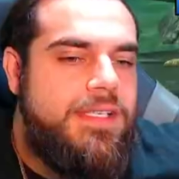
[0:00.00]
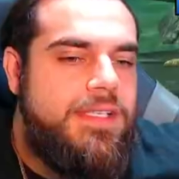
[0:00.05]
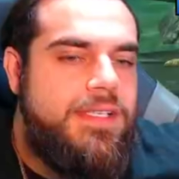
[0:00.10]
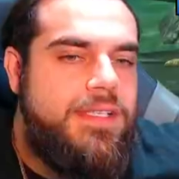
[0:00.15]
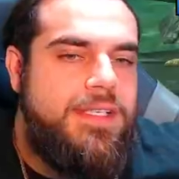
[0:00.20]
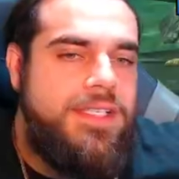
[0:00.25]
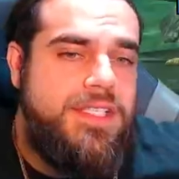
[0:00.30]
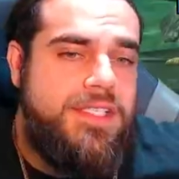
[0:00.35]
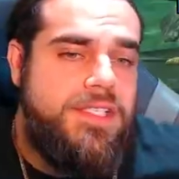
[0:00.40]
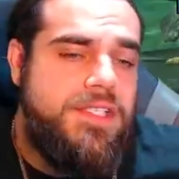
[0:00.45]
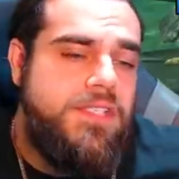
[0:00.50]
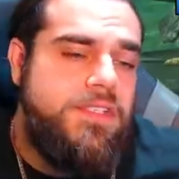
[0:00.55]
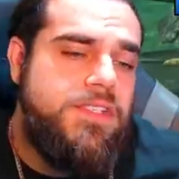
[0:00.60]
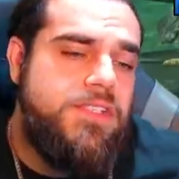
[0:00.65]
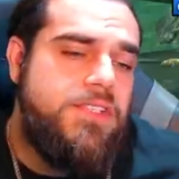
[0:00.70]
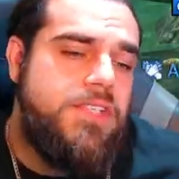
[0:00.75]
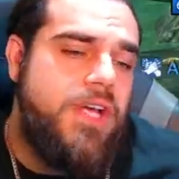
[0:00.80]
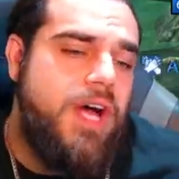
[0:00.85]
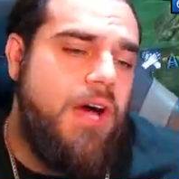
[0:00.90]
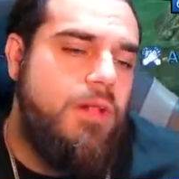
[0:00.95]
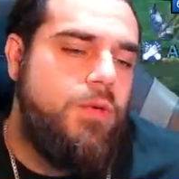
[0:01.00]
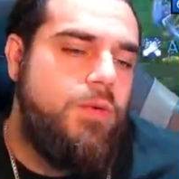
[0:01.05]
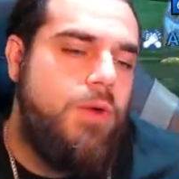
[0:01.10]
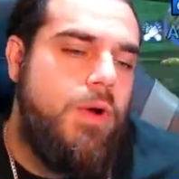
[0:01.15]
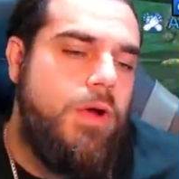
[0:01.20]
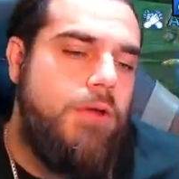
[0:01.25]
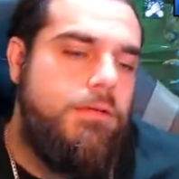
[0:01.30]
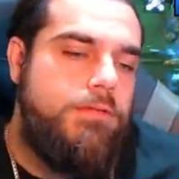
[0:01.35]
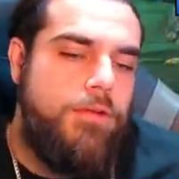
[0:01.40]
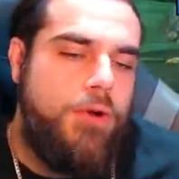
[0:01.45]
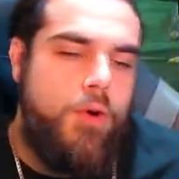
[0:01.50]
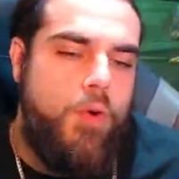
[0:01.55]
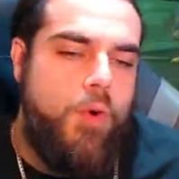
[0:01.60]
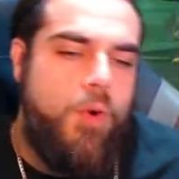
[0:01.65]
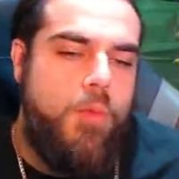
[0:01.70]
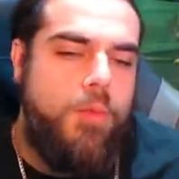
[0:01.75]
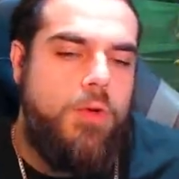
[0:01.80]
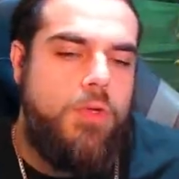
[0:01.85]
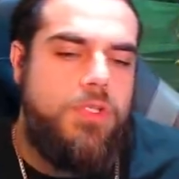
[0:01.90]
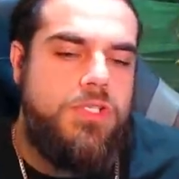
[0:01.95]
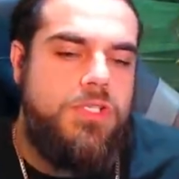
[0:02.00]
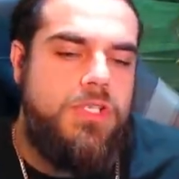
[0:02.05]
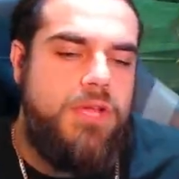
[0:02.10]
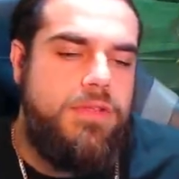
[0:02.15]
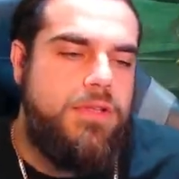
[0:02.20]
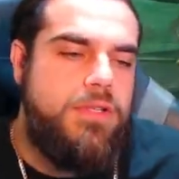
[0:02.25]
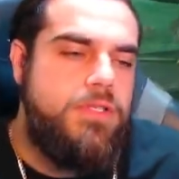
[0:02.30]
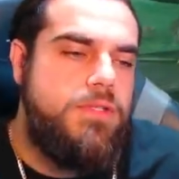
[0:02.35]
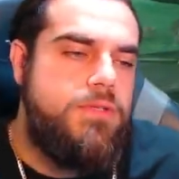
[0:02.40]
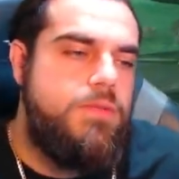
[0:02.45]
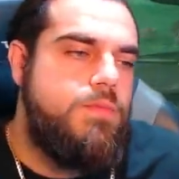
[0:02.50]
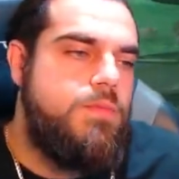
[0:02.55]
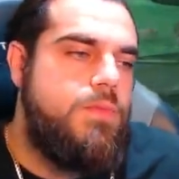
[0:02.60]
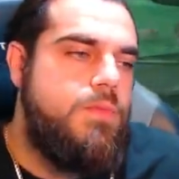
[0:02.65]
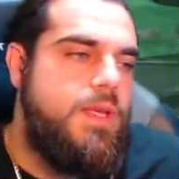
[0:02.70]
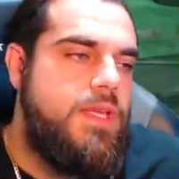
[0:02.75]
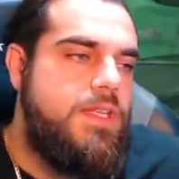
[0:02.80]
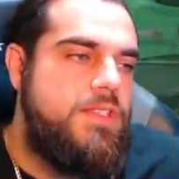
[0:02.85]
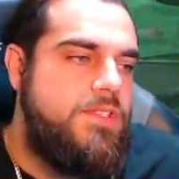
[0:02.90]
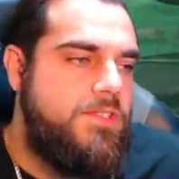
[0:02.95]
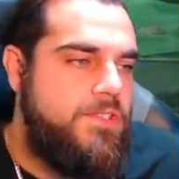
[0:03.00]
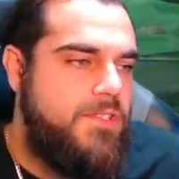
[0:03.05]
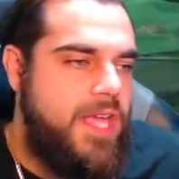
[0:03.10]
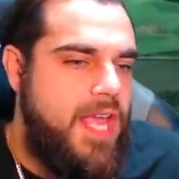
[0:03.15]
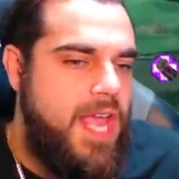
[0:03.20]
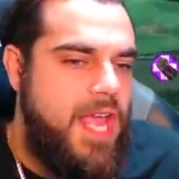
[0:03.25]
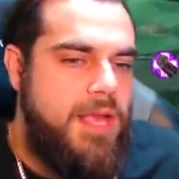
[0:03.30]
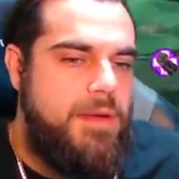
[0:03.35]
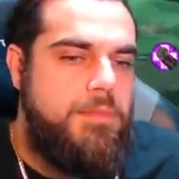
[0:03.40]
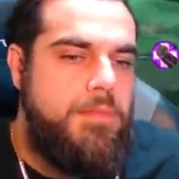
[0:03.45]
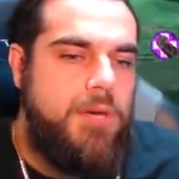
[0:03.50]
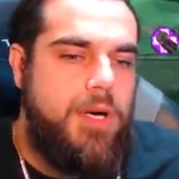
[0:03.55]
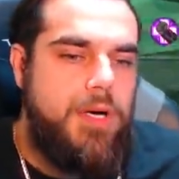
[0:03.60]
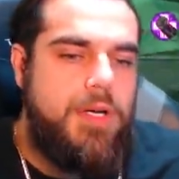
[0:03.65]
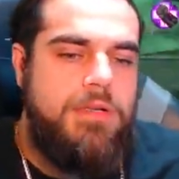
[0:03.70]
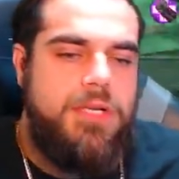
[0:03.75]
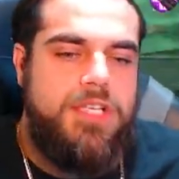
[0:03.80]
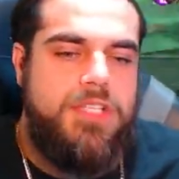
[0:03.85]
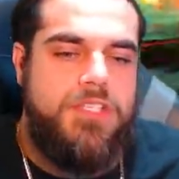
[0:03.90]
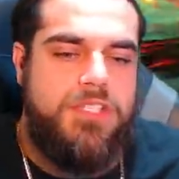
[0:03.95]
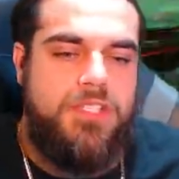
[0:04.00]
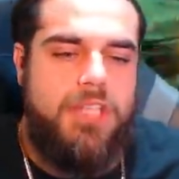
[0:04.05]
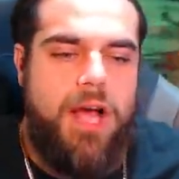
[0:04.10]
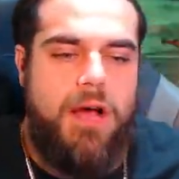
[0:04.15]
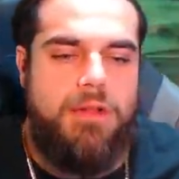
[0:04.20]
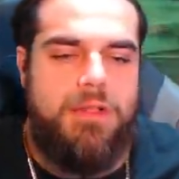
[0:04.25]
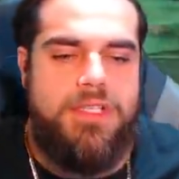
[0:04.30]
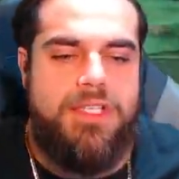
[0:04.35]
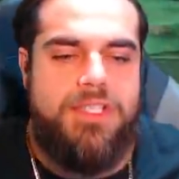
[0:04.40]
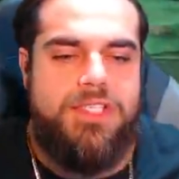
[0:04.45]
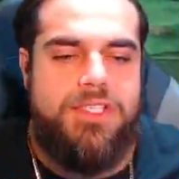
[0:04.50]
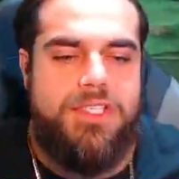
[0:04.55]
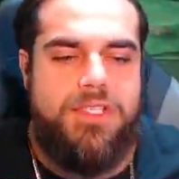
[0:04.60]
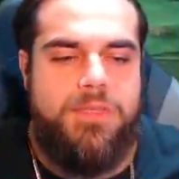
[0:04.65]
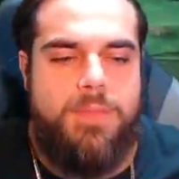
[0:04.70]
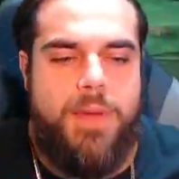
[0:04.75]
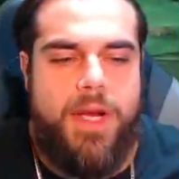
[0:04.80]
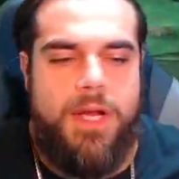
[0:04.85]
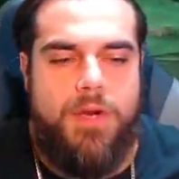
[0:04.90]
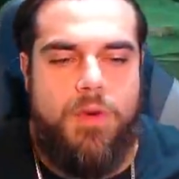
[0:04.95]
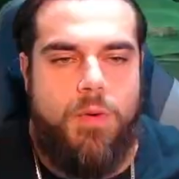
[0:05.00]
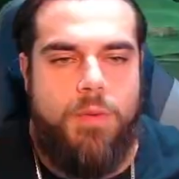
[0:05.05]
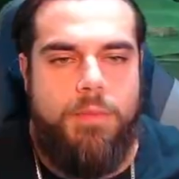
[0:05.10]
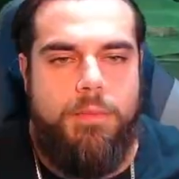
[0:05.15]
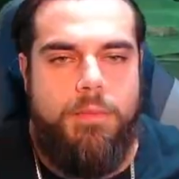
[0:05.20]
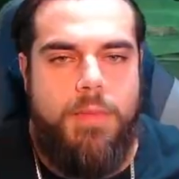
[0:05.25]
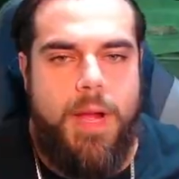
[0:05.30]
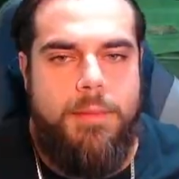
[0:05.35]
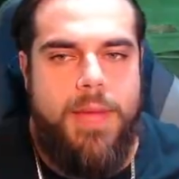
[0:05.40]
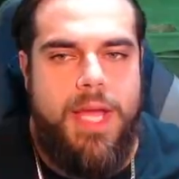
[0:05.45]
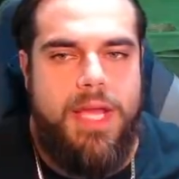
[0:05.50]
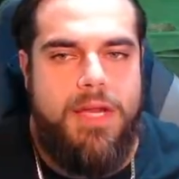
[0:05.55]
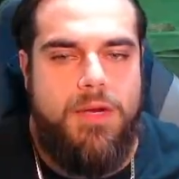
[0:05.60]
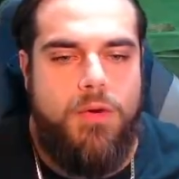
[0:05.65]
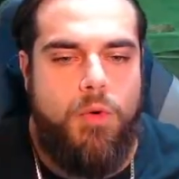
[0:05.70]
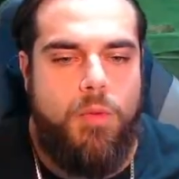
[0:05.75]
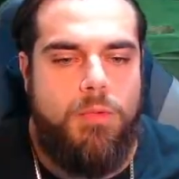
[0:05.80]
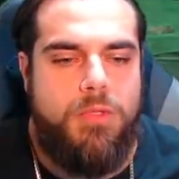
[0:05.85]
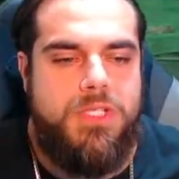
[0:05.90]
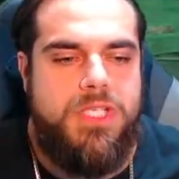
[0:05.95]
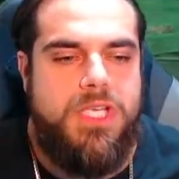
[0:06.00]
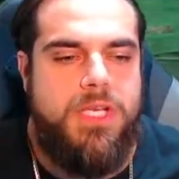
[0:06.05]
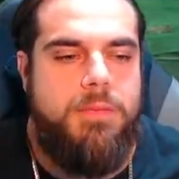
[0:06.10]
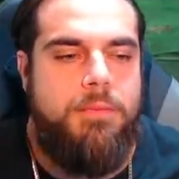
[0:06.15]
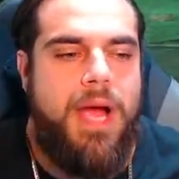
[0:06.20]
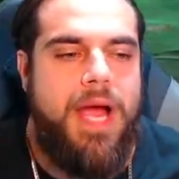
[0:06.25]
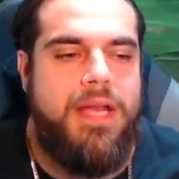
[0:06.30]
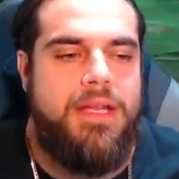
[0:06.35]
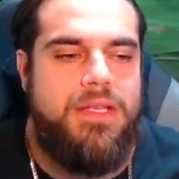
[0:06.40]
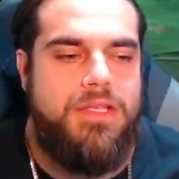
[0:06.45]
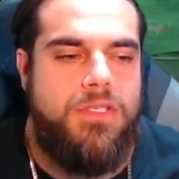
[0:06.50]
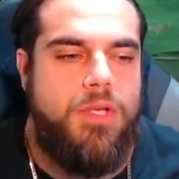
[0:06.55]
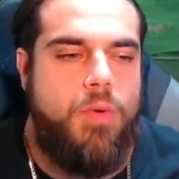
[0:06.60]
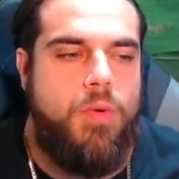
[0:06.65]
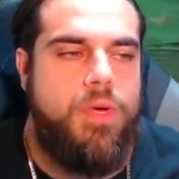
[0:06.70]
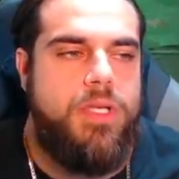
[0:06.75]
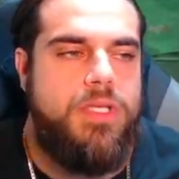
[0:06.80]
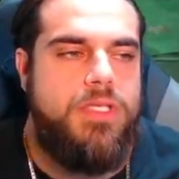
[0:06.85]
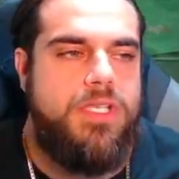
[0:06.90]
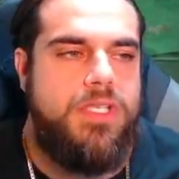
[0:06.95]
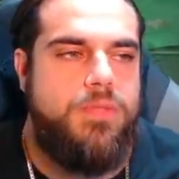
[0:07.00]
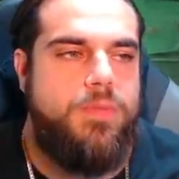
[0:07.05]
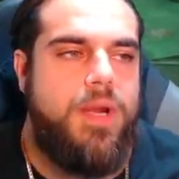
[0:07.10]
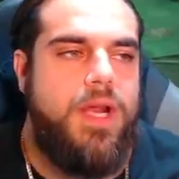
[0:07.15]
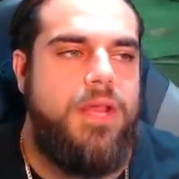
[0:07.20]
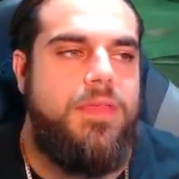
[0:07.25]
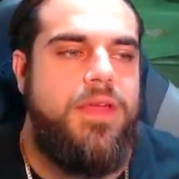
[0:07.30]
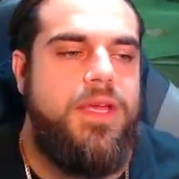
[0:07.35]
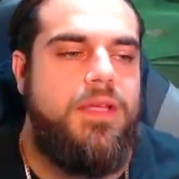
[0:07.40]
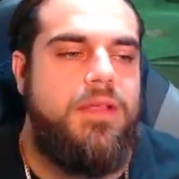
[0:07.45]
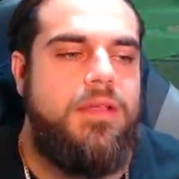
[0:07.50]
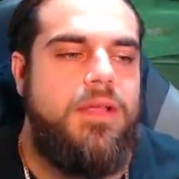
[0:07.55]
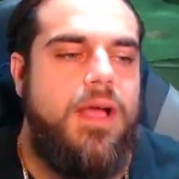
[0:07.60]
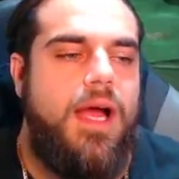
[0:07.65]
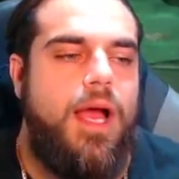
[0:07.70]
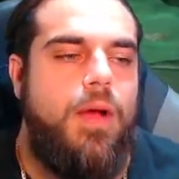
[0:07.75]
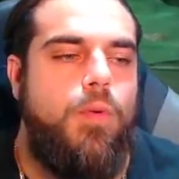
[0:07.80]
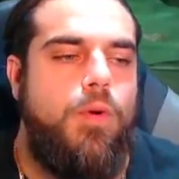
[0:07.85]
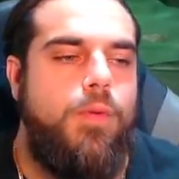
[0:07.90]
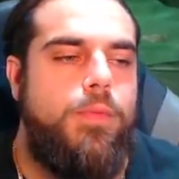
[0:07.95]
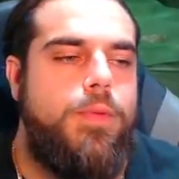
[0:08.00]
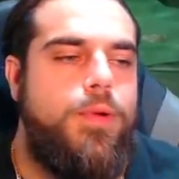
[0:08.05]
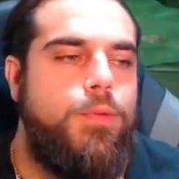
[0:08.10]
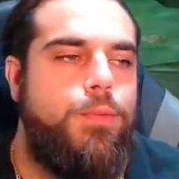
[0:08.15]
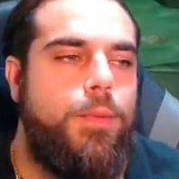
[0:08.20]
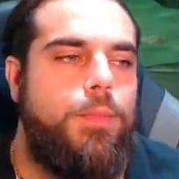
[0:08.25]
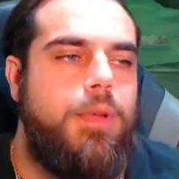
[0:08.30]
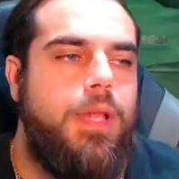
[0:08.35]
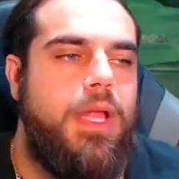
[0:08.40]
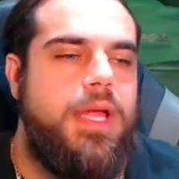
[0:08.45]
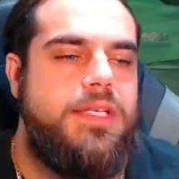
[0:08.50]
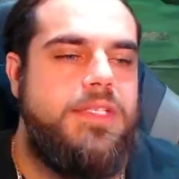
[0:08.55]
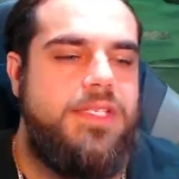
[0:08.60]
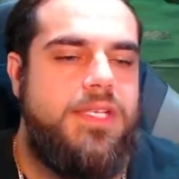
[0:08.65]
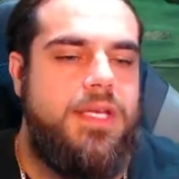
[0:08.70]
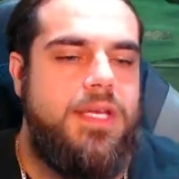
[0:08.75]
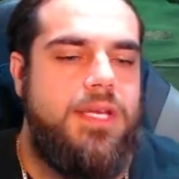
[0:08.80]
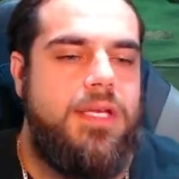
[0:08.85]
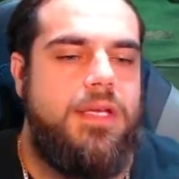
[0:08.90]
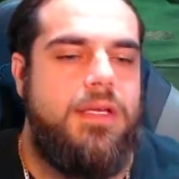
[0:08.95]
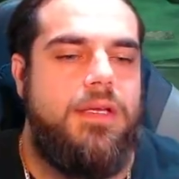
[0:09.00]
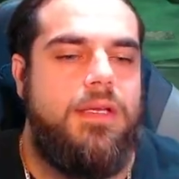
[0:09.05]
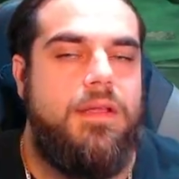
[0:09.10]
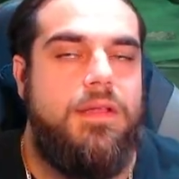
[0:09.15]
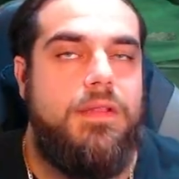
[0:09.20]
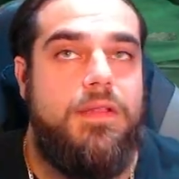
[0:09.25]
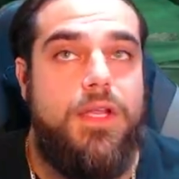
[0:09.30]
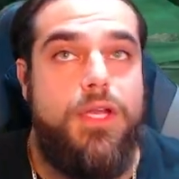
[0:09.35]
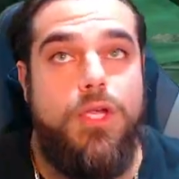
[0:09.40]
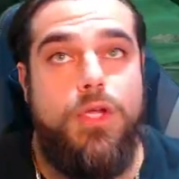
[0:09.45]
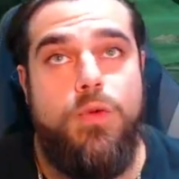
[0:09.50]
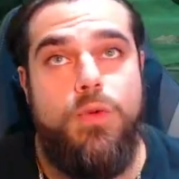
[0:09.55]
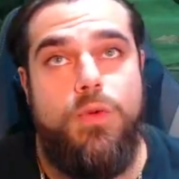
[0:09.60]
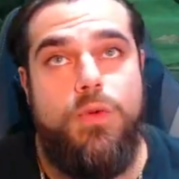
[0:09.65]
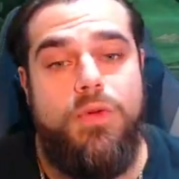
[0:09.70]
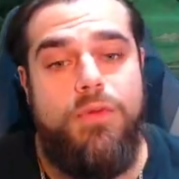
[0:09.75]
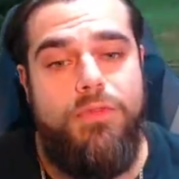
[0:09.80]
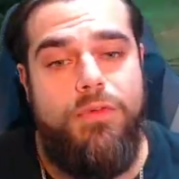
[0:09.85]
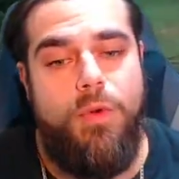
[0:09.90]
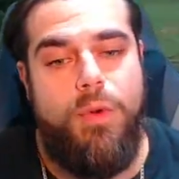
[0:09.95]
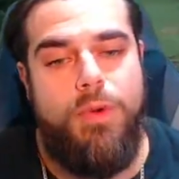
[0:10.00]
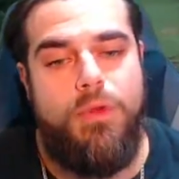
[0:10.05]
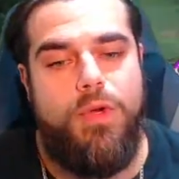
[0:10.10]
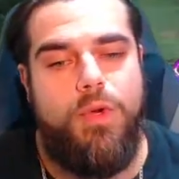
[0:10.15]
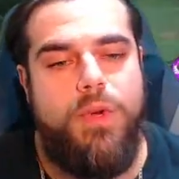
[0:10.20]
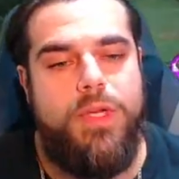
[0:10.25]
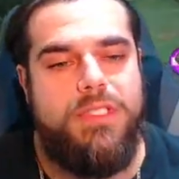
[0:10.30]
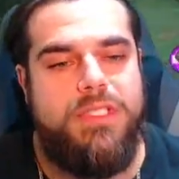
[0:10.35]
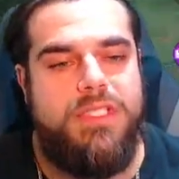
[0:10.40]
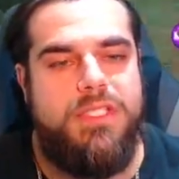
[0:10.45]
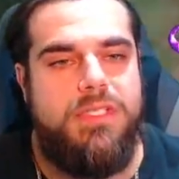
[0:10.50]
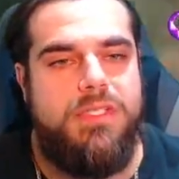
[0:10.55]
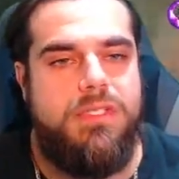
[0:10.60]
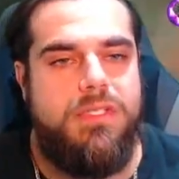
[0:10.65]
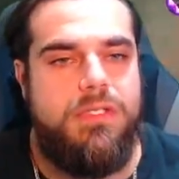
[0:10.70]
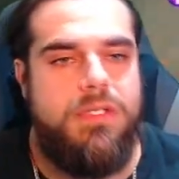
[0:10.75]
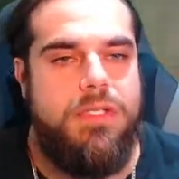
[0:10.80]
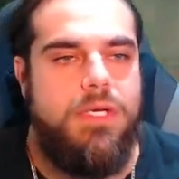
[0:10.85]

This is a solid run for normal. It's nothing insane, but it's solid. This is my main normal team minus the Quintis, but I think I will be replacing the Newt for the Quintis.